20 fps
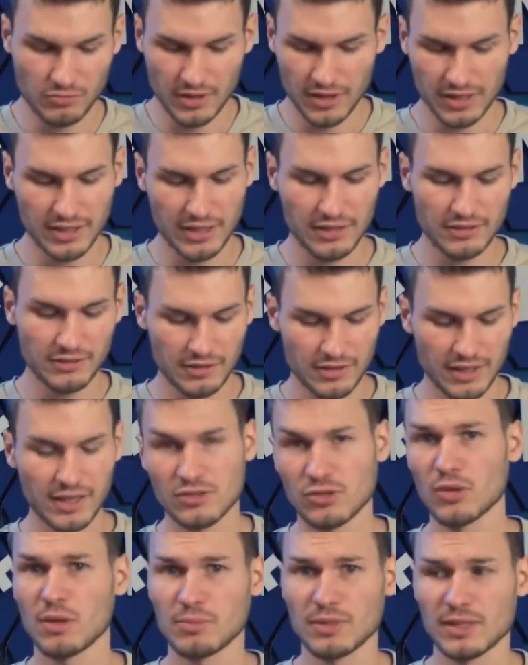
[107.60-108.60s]
really into that
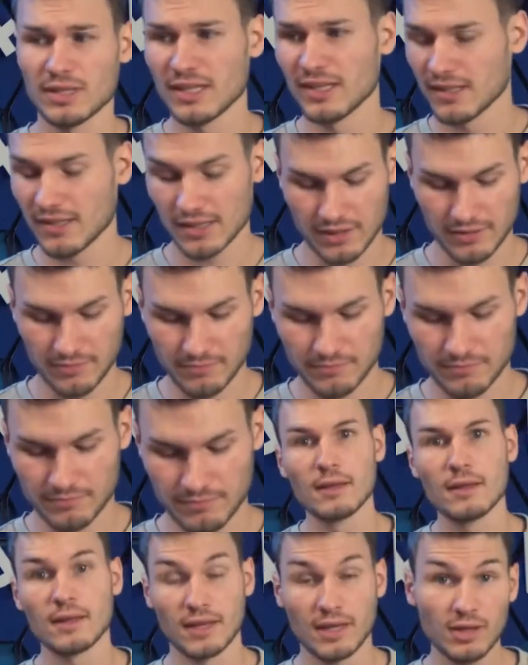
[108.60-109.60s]
topic either.
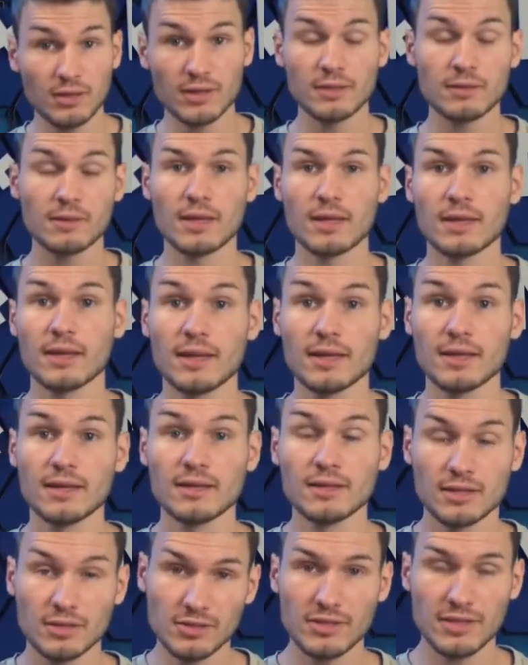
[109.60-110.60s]
However,
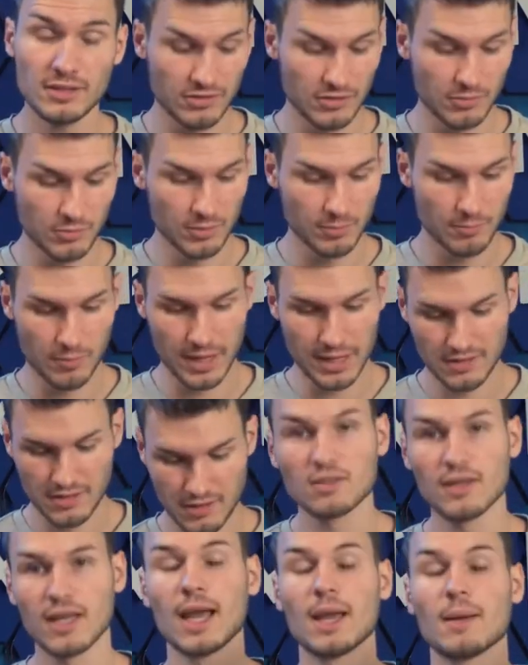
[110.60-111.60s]
there is a super
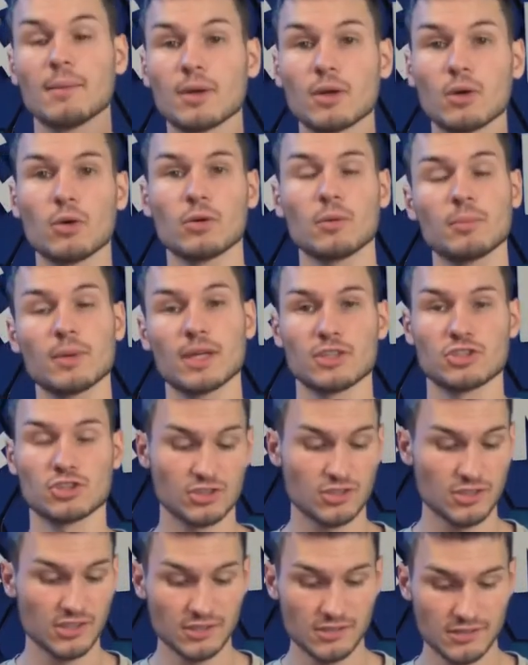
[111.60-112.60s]
practical app called
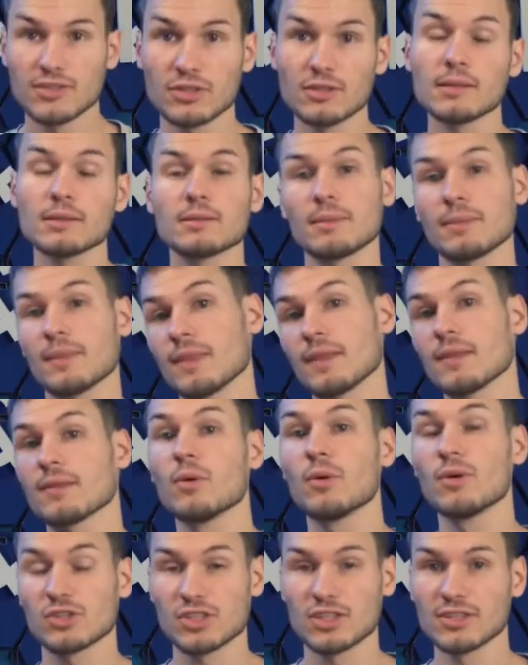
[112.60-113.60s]
PictureThis,
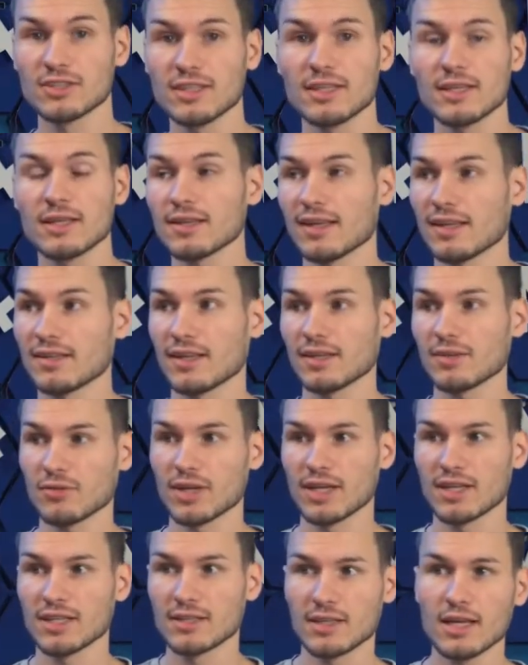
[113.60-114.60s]
Fortunately, it can
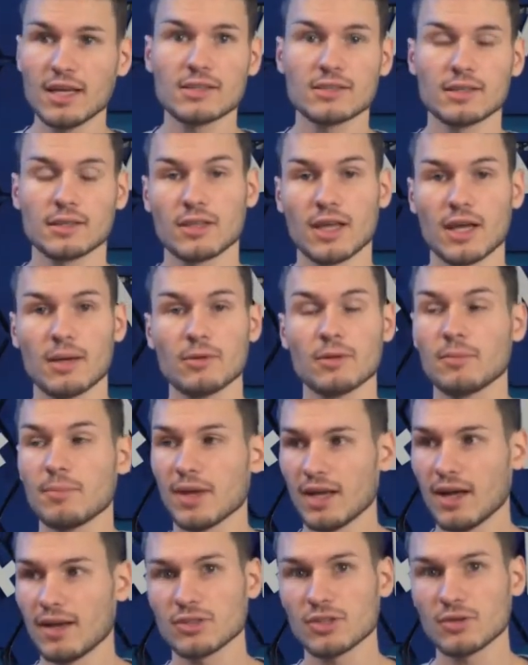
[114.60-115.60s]
recognize the type of
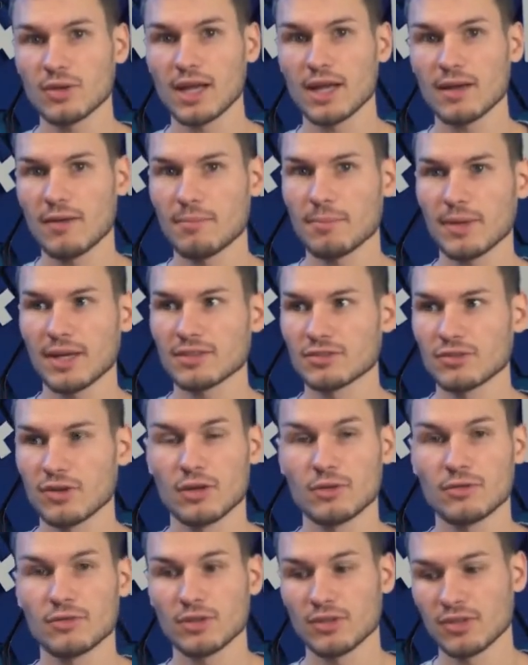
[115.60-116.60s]
plant you have based on
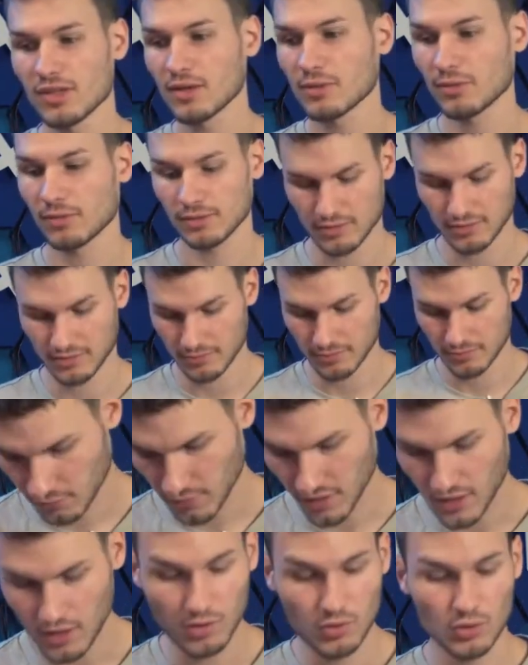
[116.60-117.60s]
a photo.
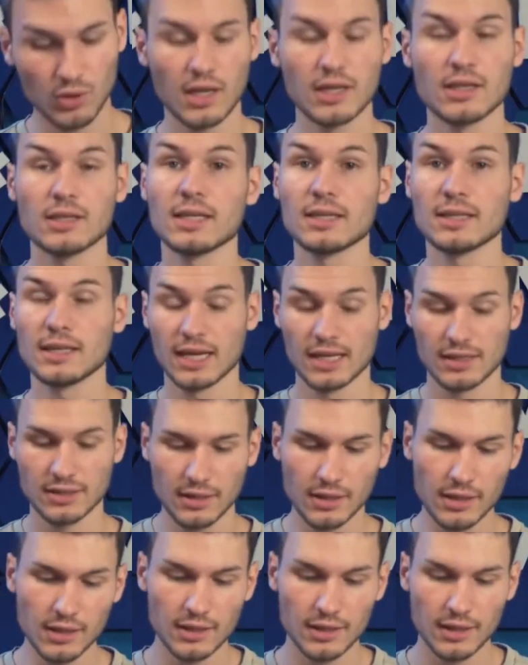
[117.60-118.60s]
So I did that
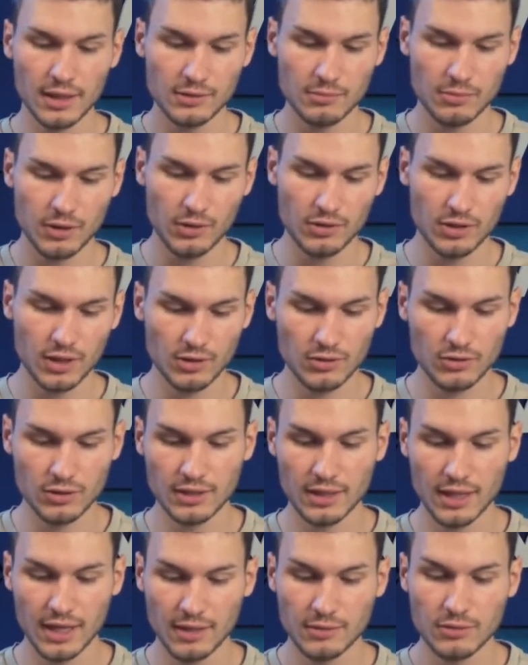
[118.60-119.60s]
and found out
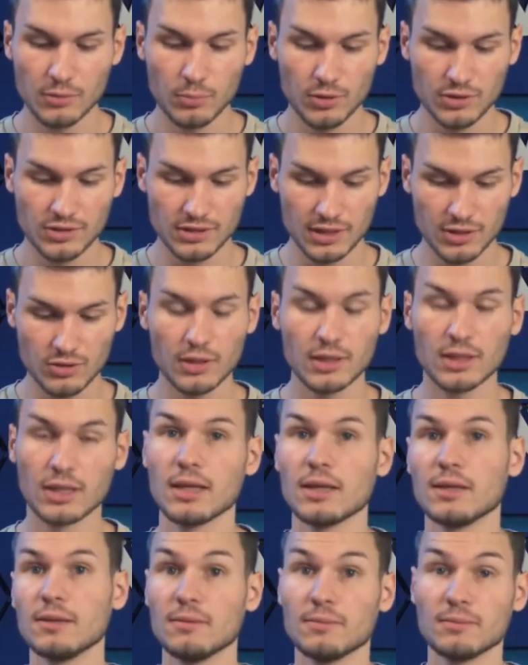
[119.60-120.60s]
that I have a Monstera
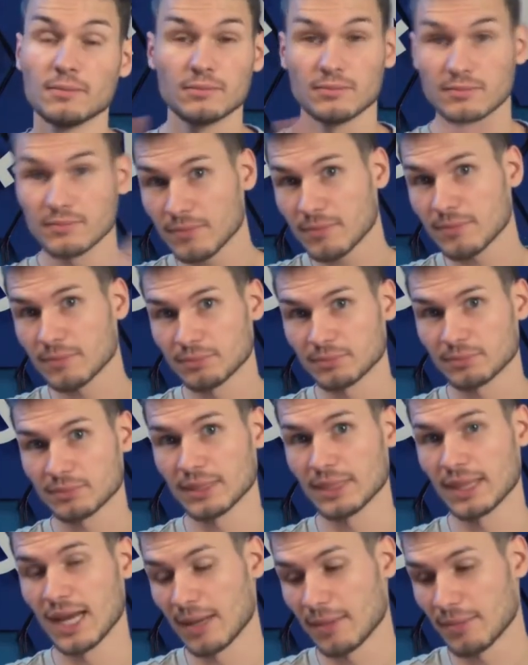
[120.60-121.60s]
here.
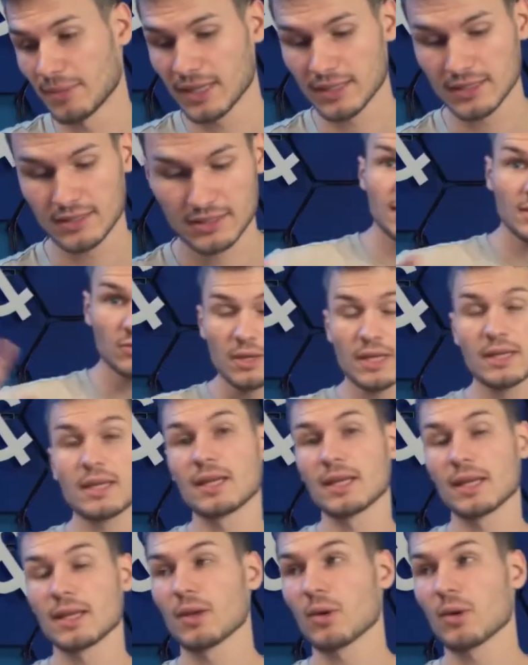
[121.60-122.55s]
The app can theoretically